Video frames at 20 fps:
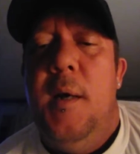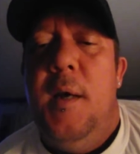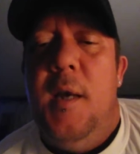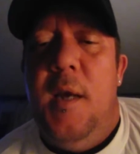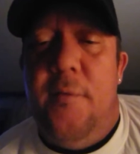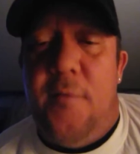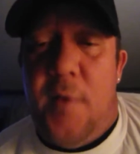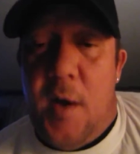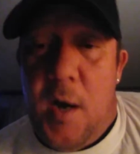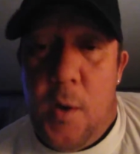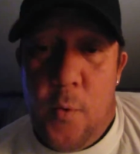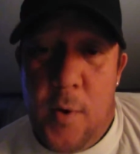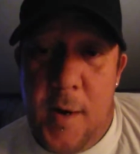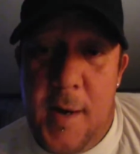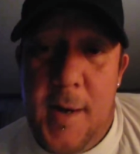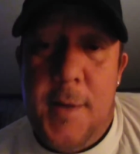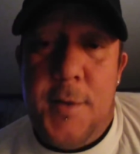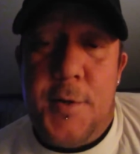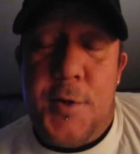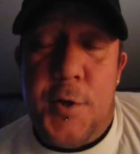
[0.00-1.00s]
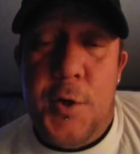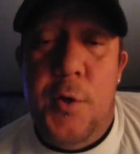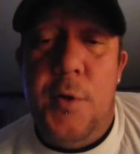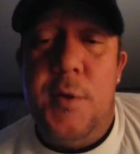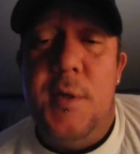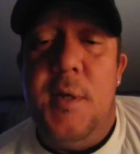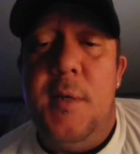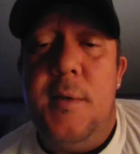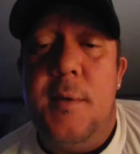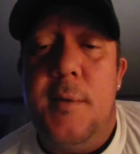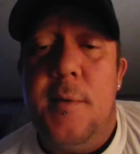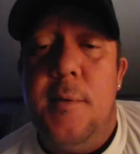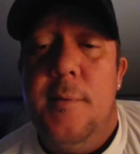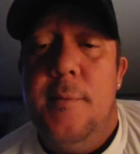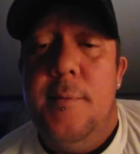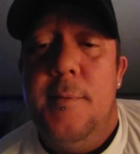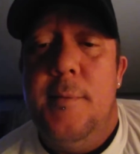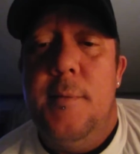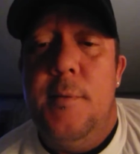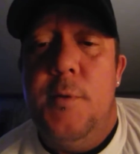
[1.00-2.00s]
If Iran chooses
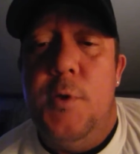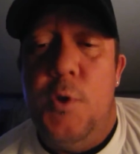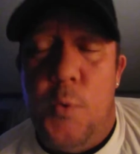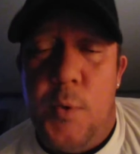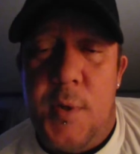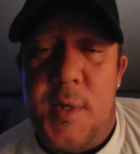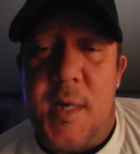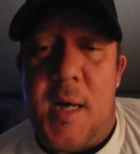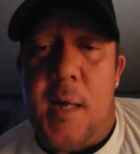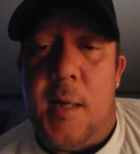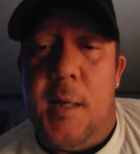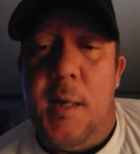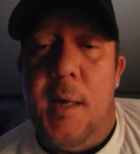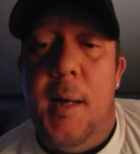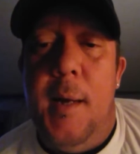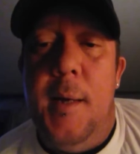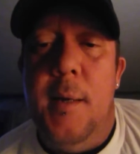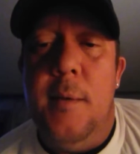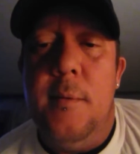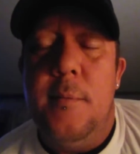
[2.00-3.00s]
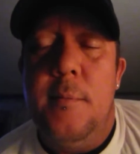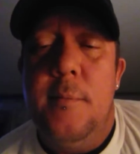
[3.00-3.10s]
to retaliate,